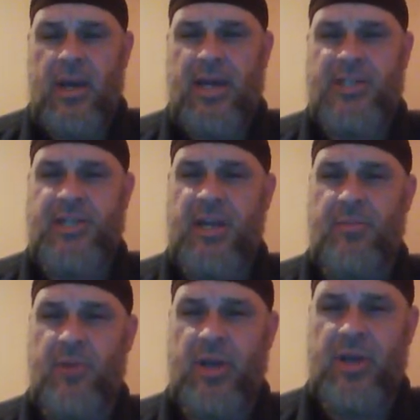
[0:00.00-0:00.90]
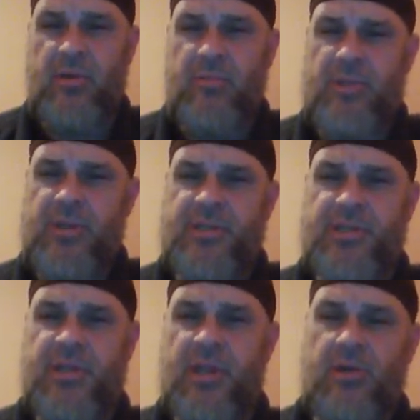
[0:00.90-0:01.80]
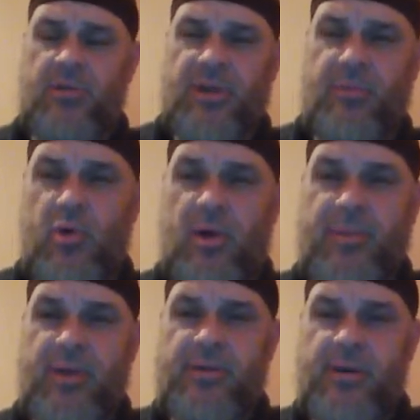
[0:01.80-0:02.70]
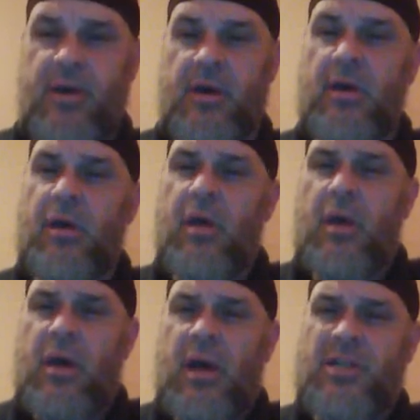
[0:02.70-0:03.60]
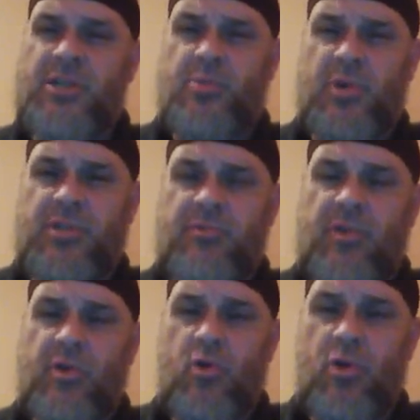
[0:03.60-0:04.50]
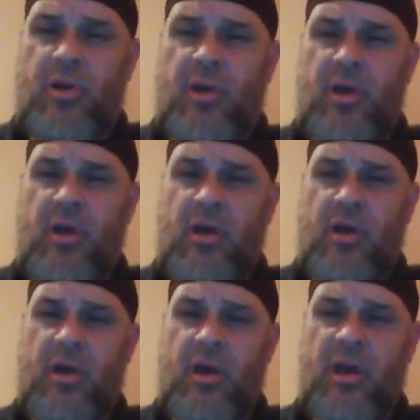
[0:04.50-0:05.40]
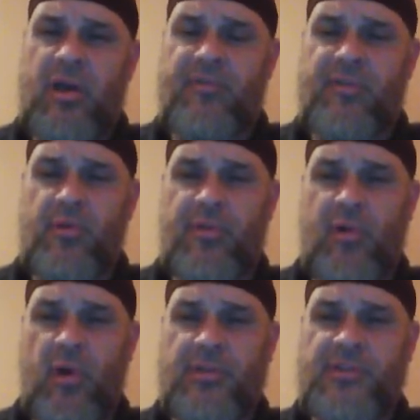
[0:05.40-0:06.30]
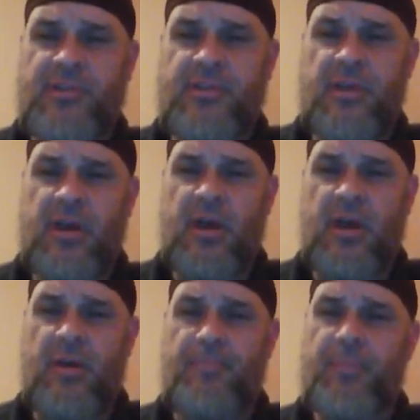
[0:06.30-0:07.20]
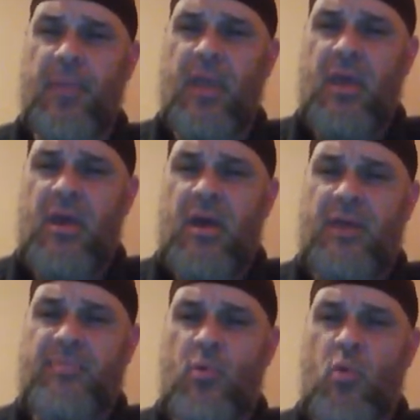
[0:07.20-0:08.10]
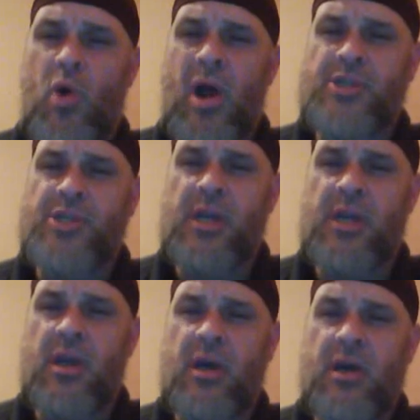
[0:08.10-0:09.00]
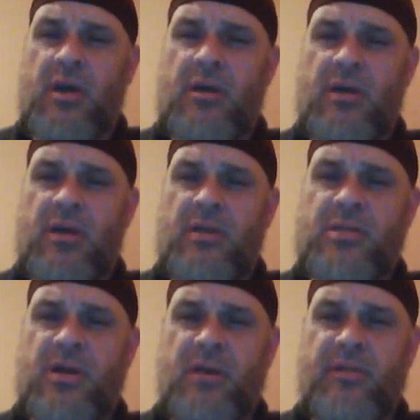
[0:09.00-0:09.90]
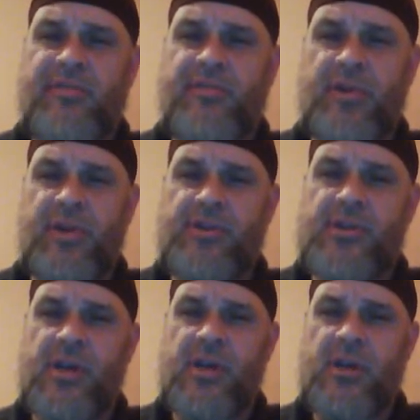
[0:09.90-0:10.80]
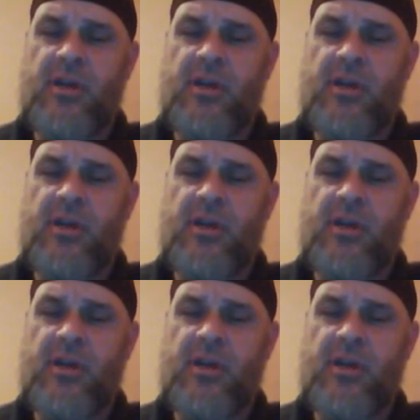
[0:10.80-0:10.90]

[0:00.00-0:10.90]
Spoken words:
Assalamu alaikum. This is Salahuddin Muhammad. I just want to record a few thoughts. I've been watching a ton of footage